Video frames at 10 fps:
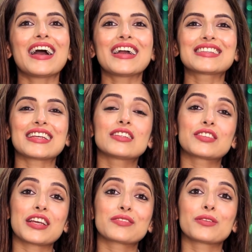guys, in
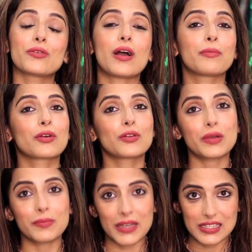today's video I'm going to be
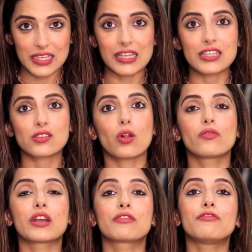basically
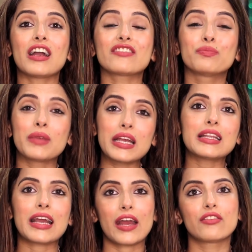solving 5 main
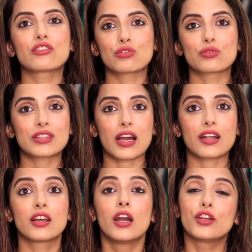hair issues
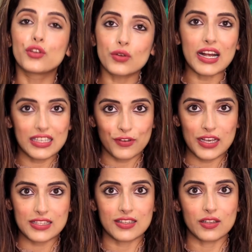that you guys
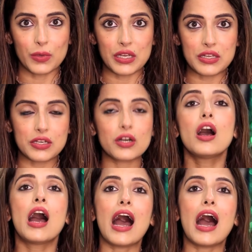face in the winter,